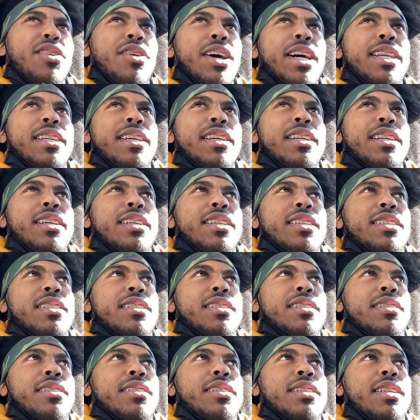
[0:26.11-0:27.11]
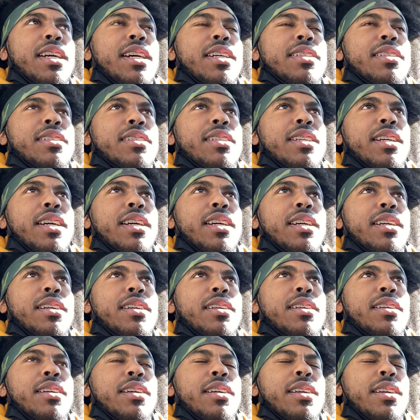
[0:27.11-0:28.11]
I did it yesterday
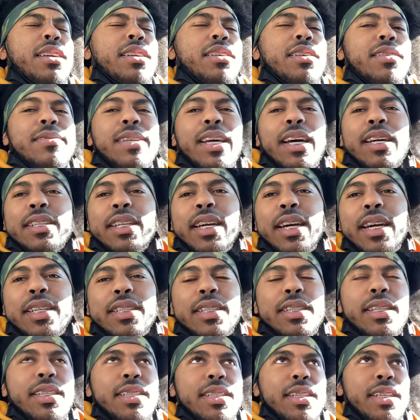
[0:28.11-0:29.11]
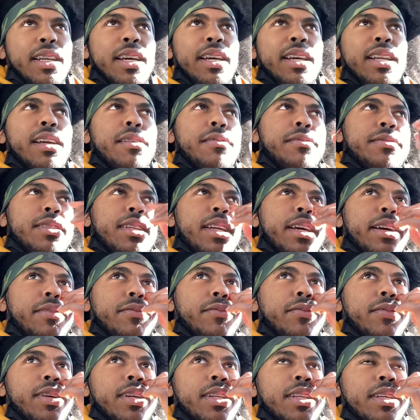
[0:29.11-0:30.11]
you know, so I dashed yesterday and it was like
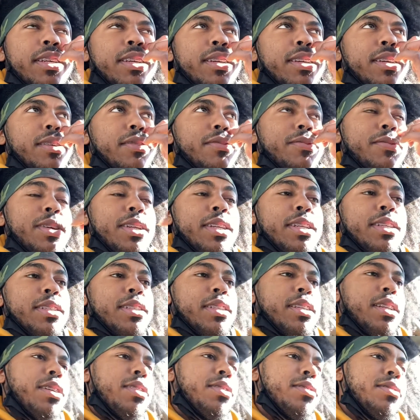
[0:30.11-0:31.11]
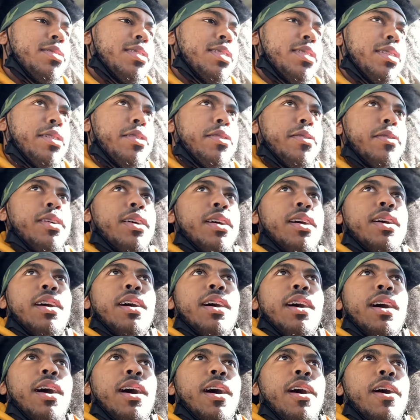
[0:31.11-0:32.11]
really, really slow. So
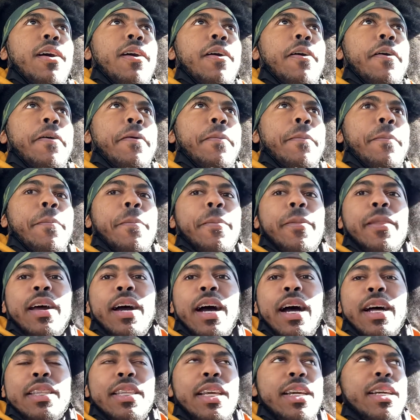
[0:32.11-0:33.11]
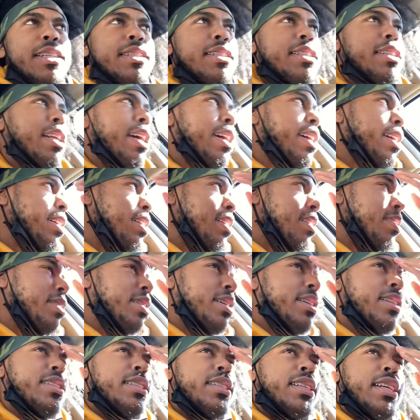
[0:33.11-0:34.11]
um, I think it's like
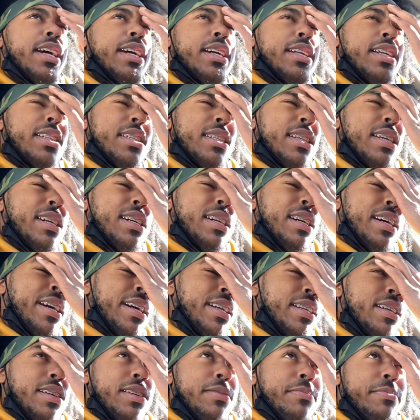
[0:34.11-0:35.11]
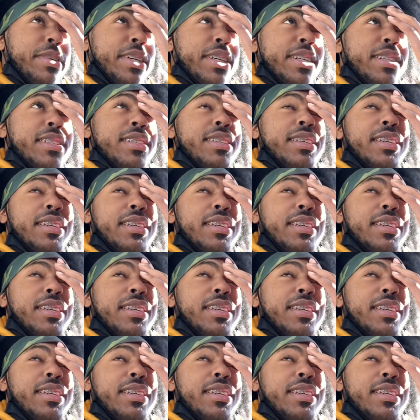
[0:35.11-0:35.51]
because it's like the end of the month.